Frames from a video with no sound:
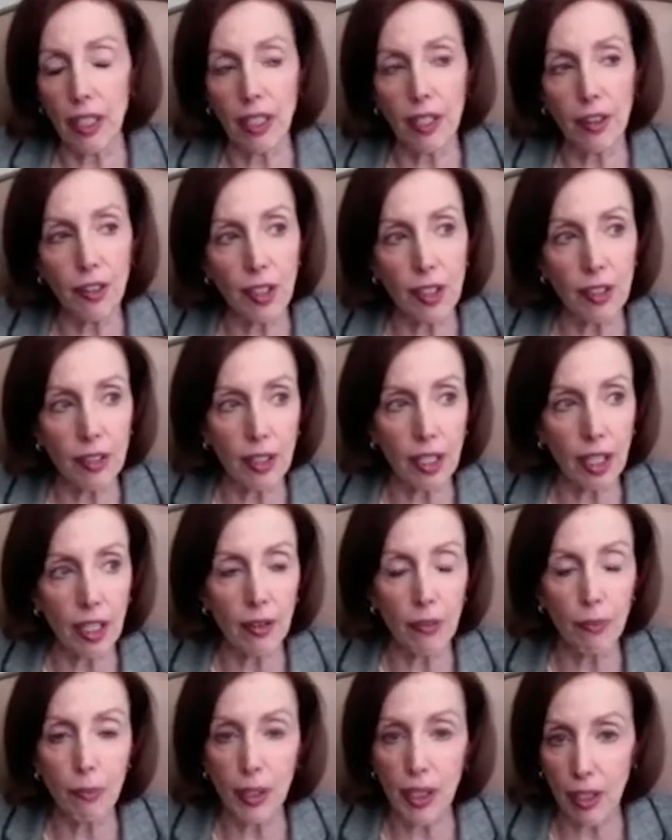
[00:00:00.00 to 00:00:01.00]
And I think
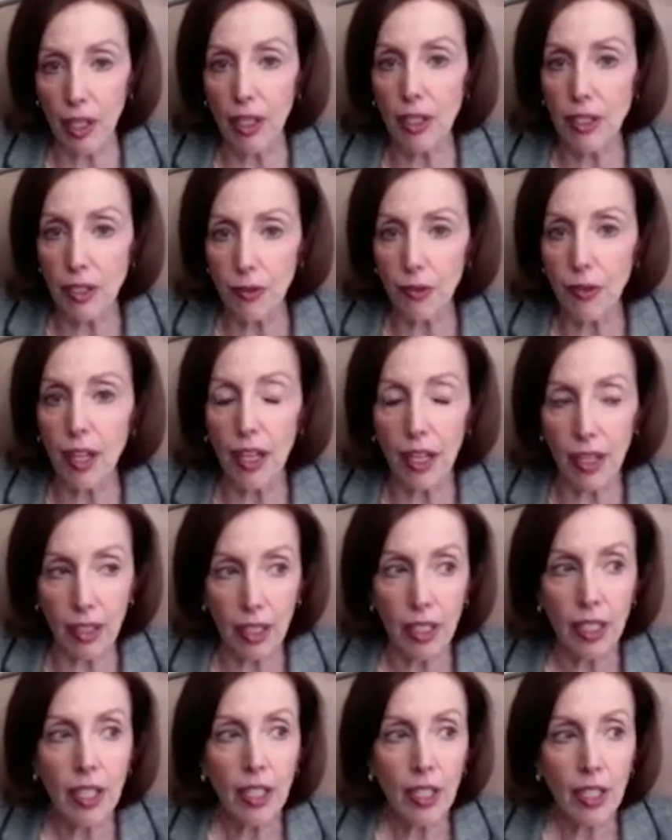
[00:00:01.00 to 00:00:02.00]
that because of
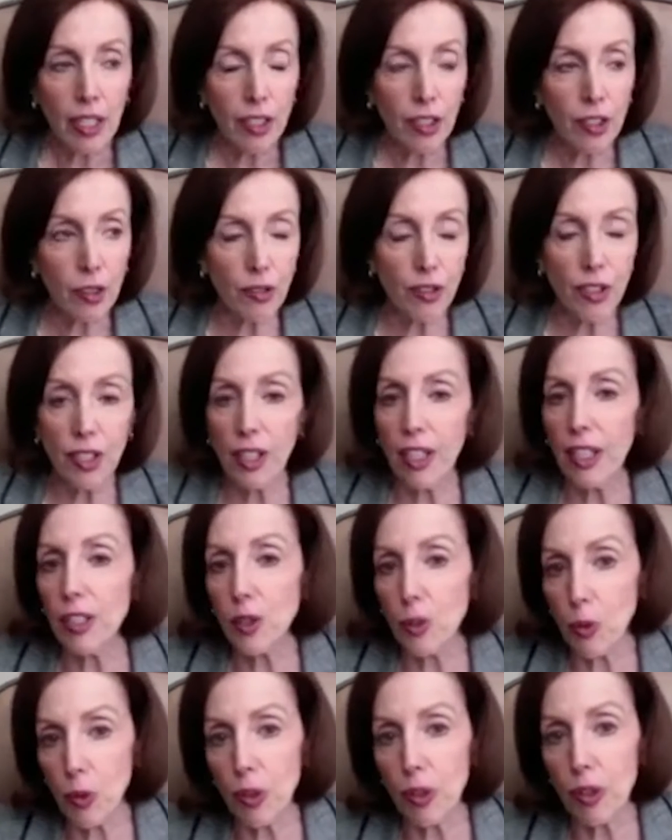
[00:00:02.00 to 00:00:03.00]
that,
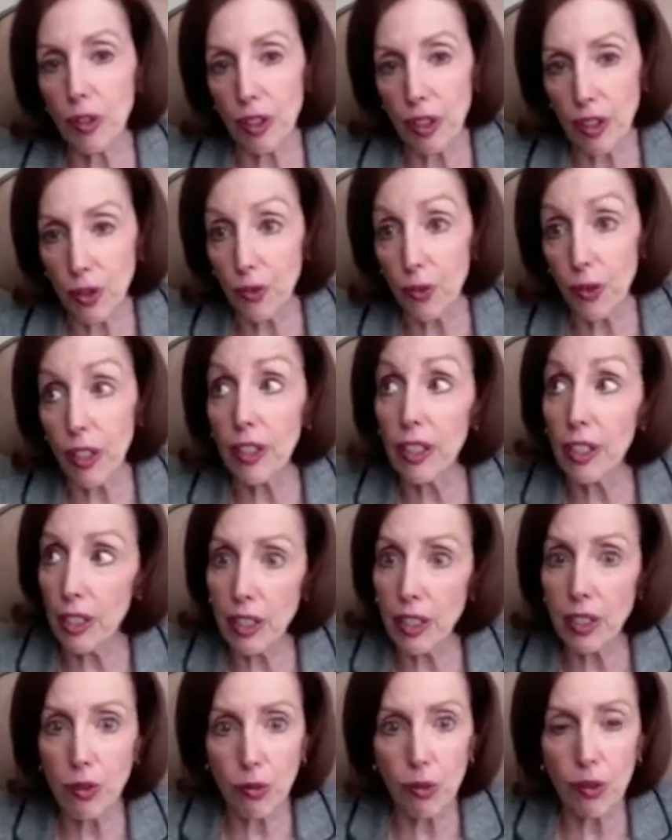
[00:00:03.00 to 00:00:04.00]
today's world, it
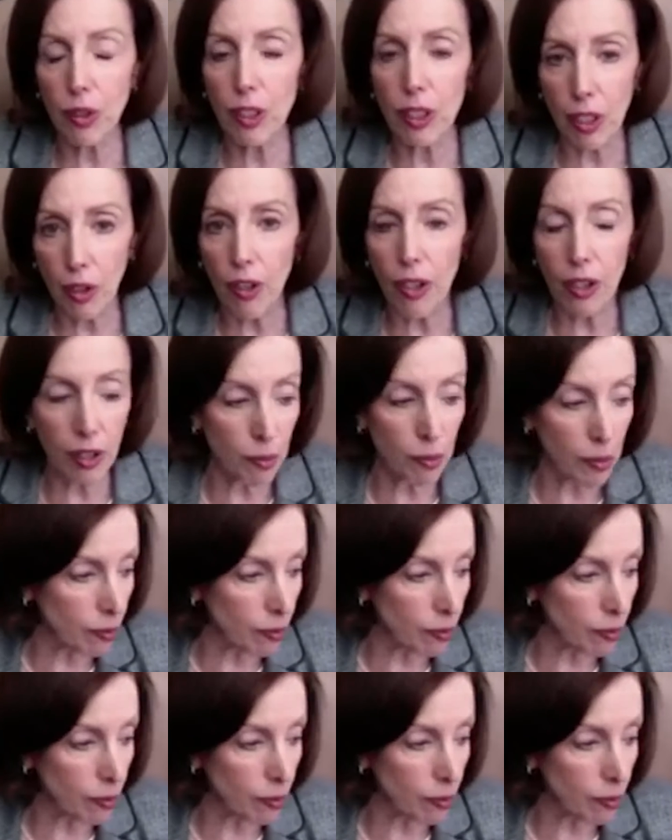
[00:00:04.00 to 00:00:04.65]
is really hard.